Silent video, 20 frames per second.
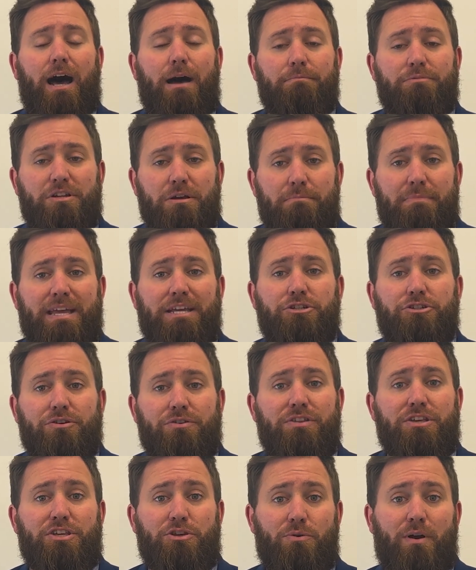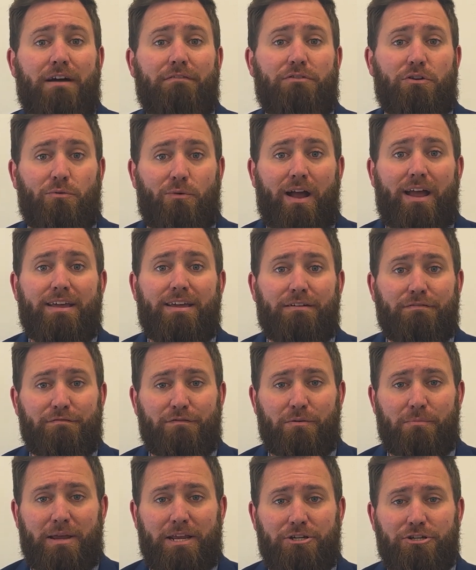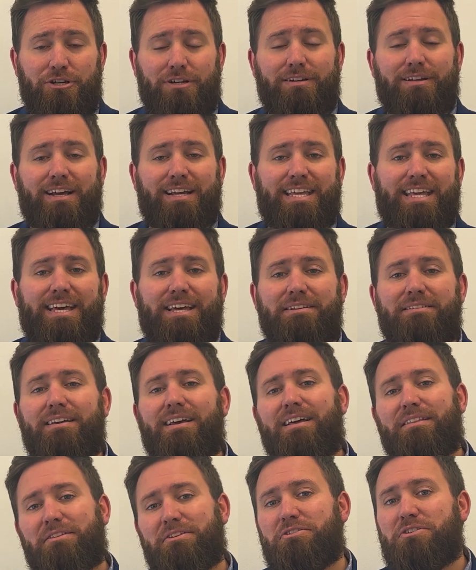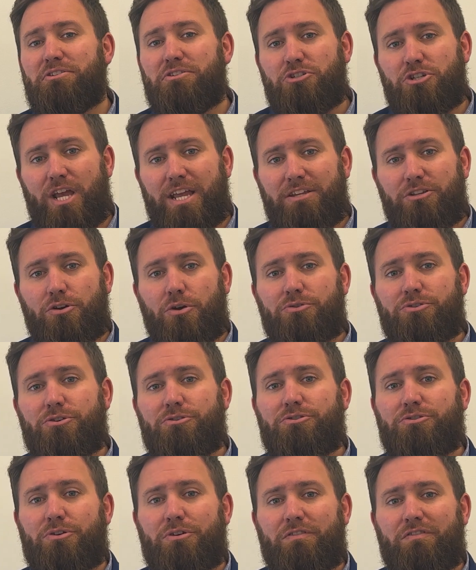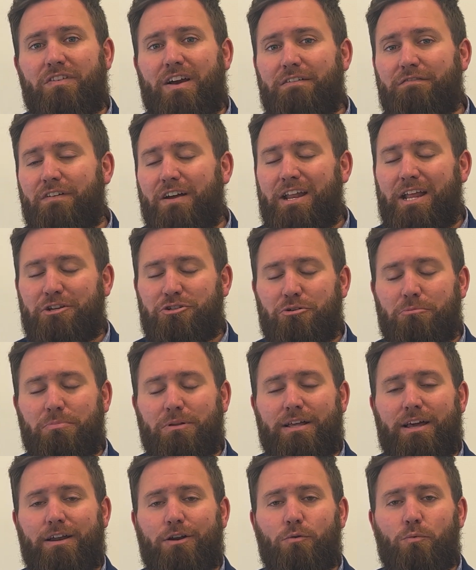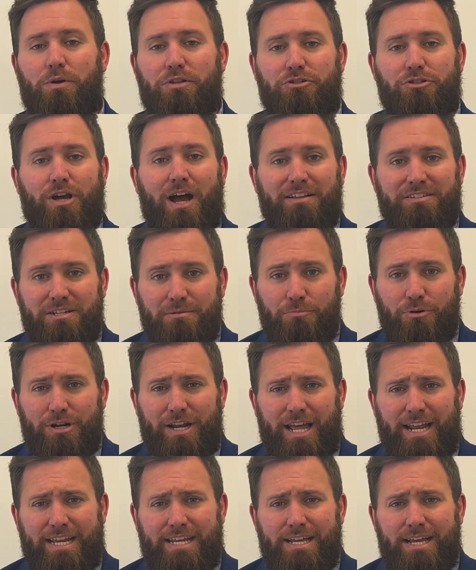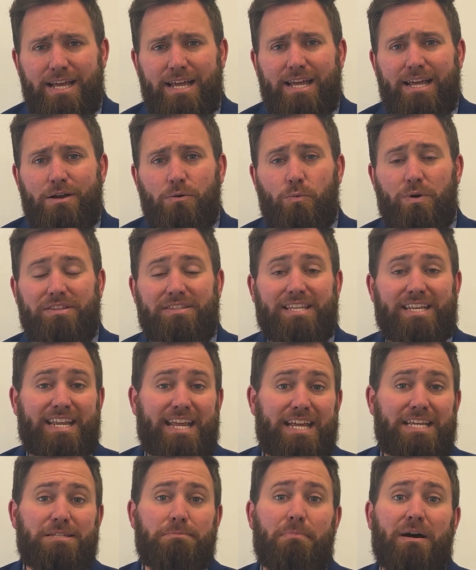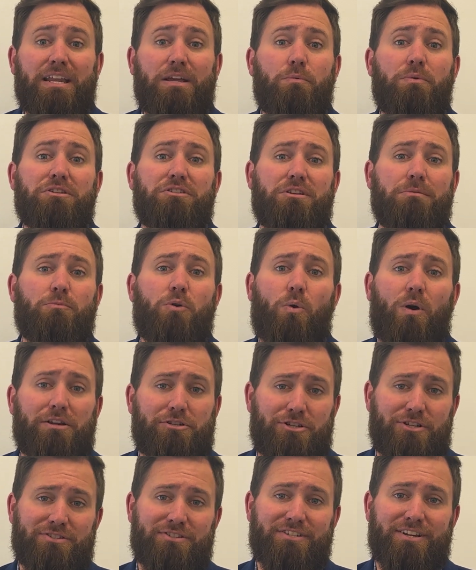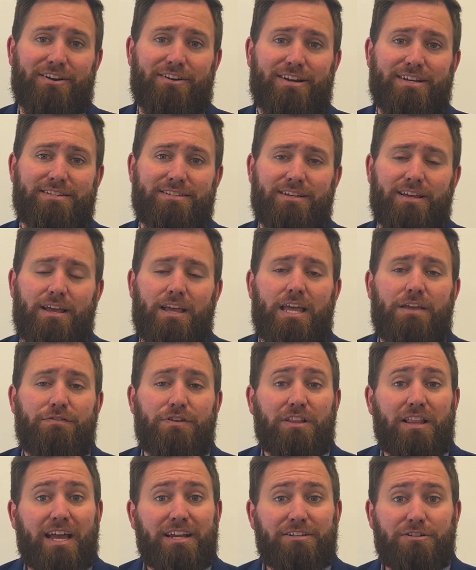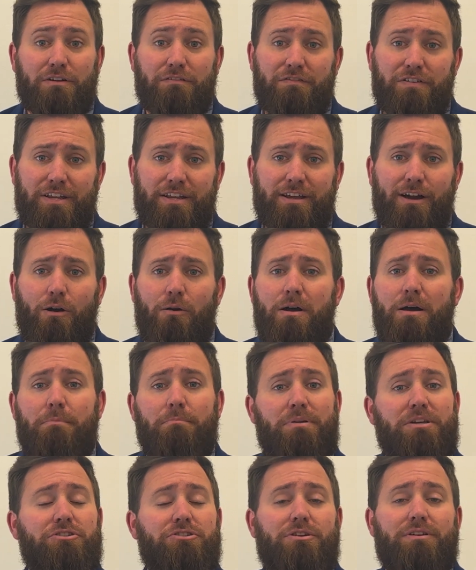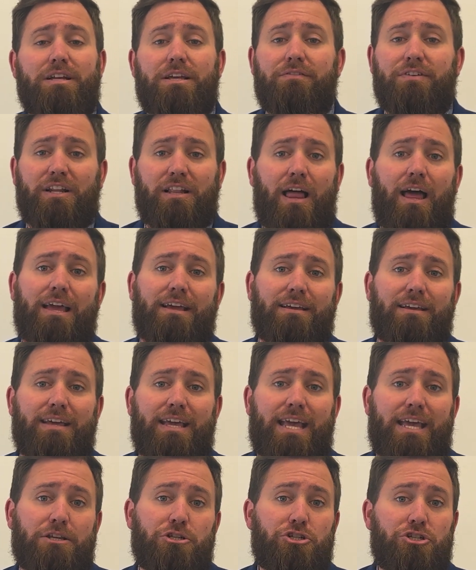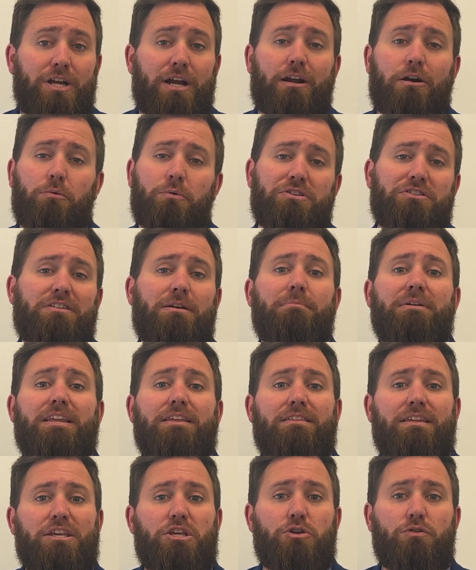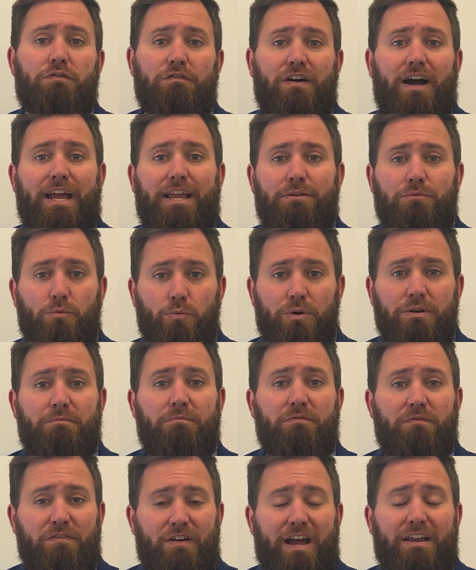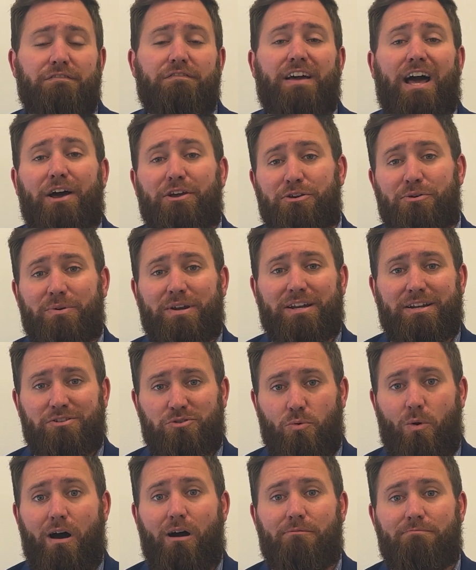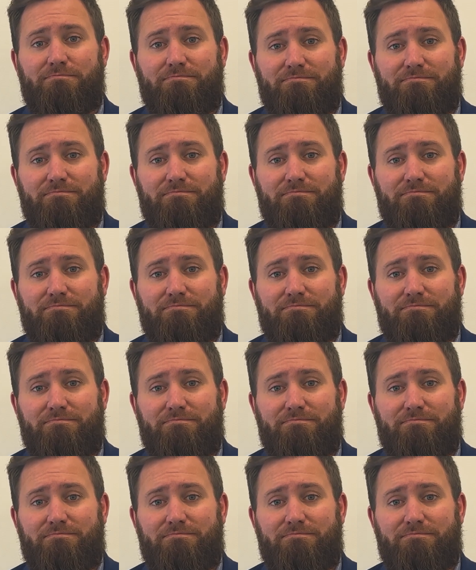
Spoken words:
to make sure that you have the right information. Again, this is Jake Dozer, Certified Financial Planner with Johnson Brunetti, with today's Money Wisdom Question Series. If you liked our video, be sure to give it a like and share it with somebody that you would find value in it as well.